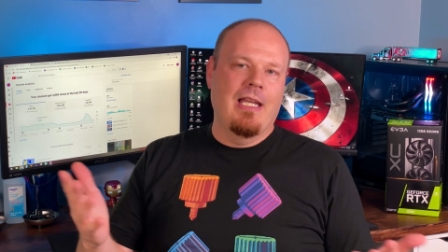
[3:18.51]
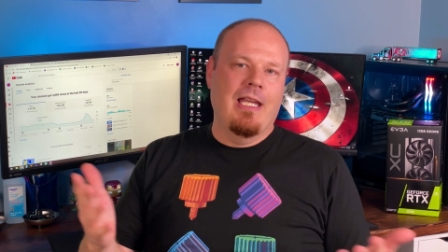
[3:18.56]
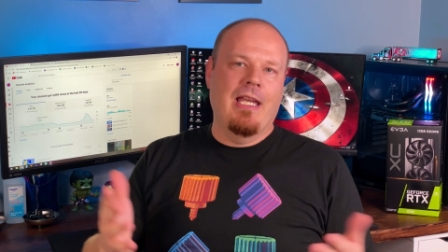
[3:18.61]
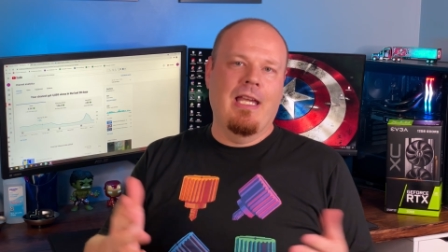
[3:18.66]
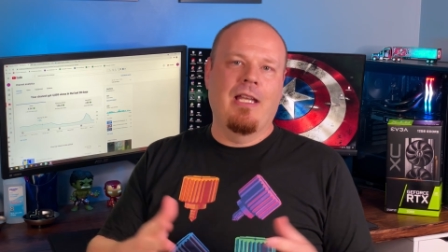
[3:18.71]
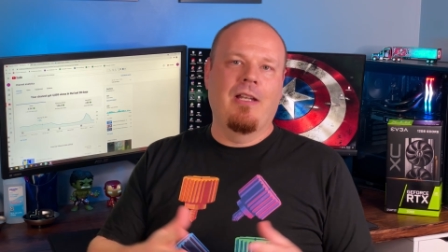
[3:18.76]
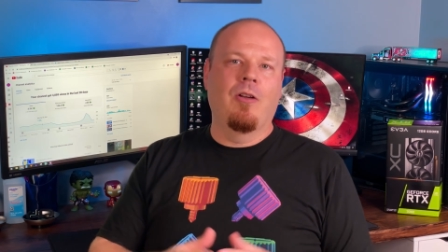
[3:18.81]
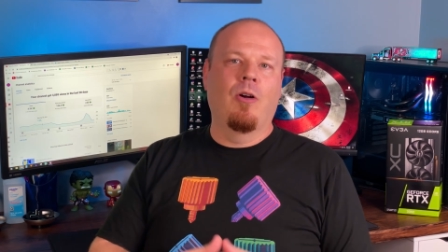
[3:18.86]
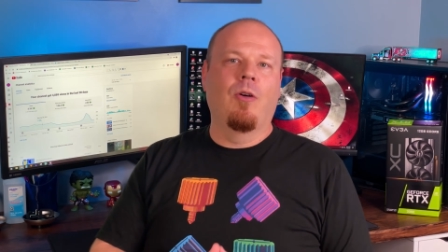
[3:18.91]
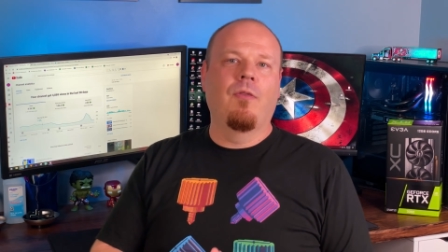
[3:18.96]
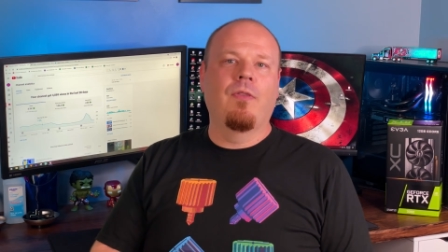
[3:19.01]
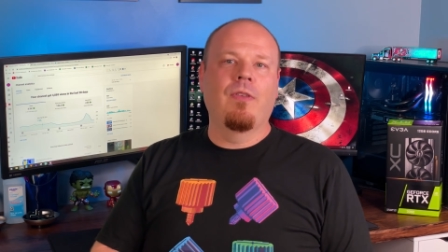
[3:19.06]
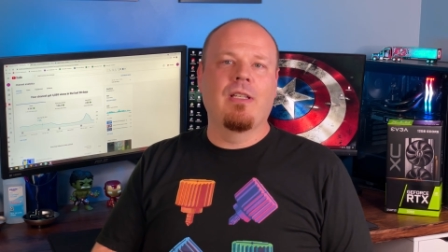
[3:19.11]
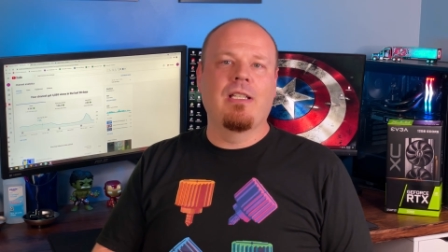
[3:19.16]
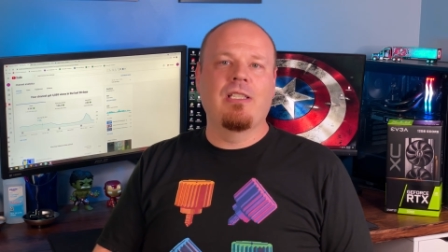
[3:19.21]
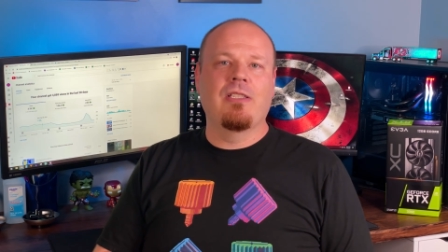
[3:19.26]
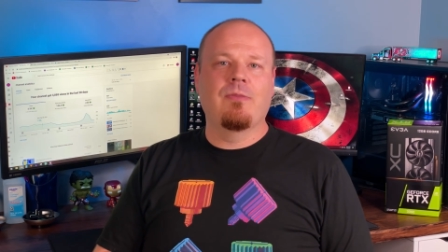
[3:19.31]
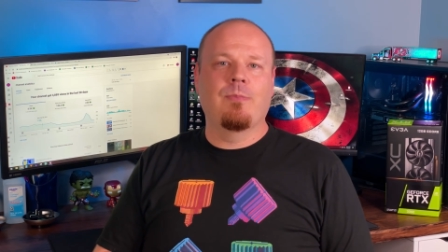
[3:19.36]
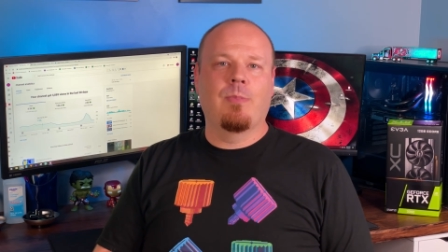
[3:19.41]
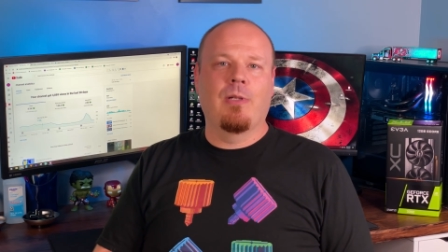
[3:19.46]
And
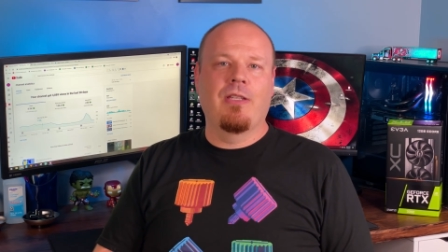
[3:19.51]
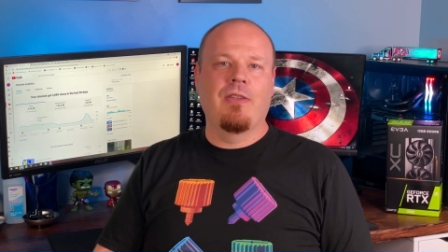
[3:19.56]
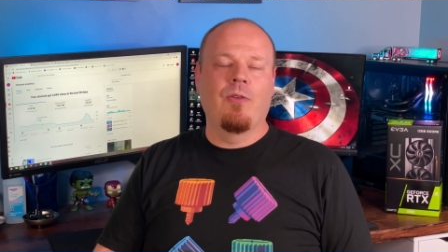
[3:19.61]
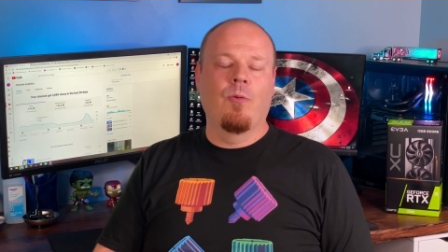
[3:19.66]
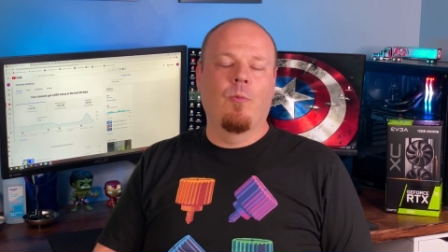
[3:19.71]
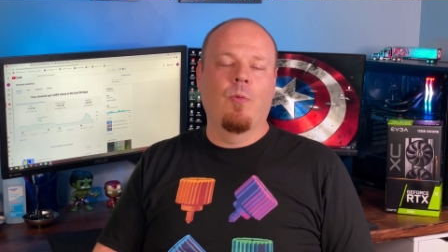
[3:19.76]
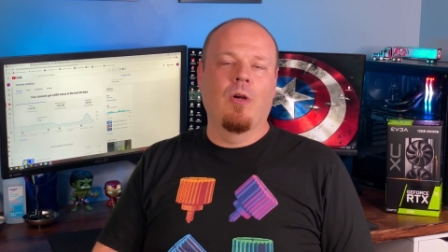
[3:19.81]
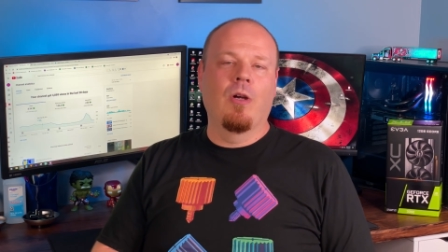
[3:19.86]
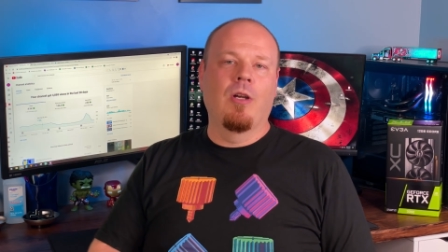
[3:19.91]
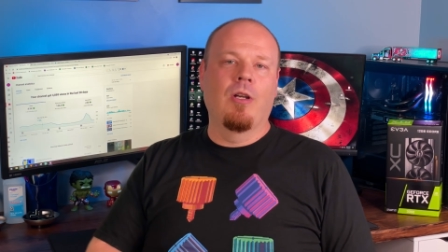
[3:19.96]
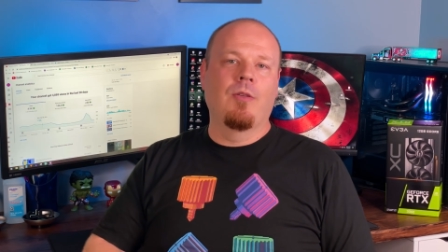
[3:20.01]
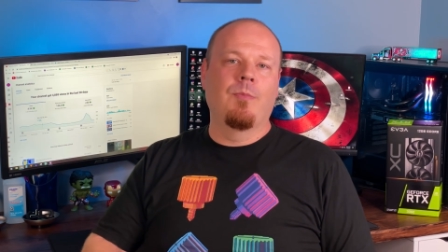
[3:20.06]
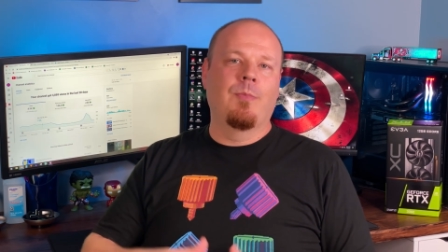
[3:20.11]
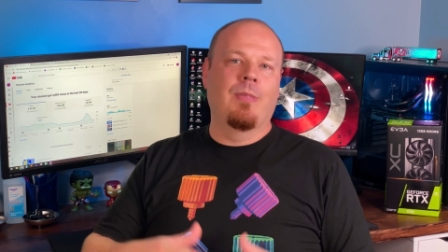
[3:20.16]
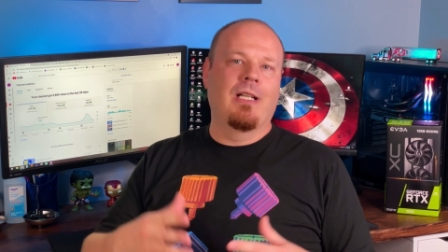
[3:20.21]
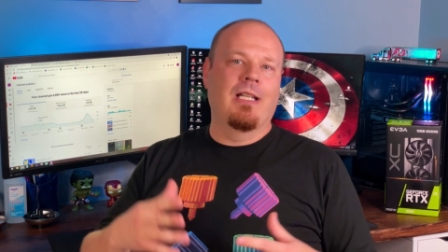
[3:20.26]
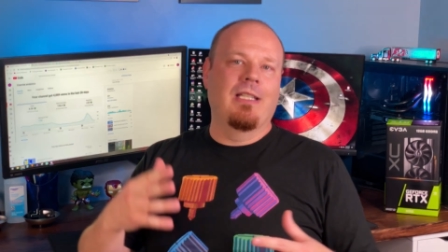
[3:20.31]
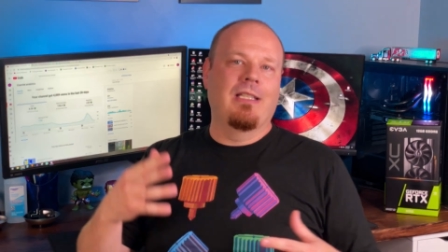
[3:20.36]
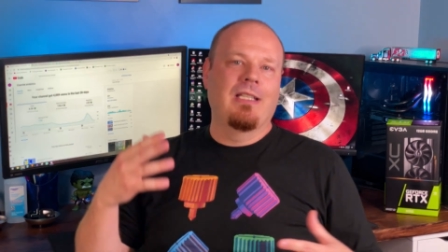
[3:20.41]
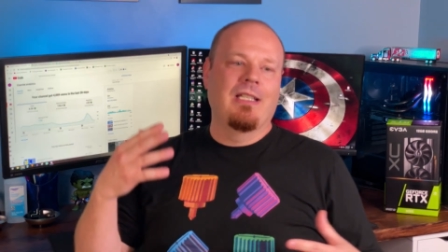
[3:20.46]
hopefully spread the word.
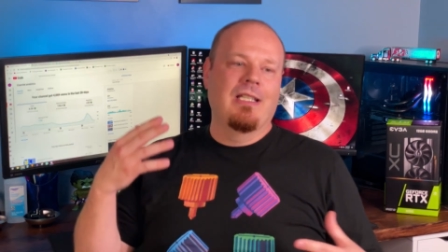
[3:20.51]
But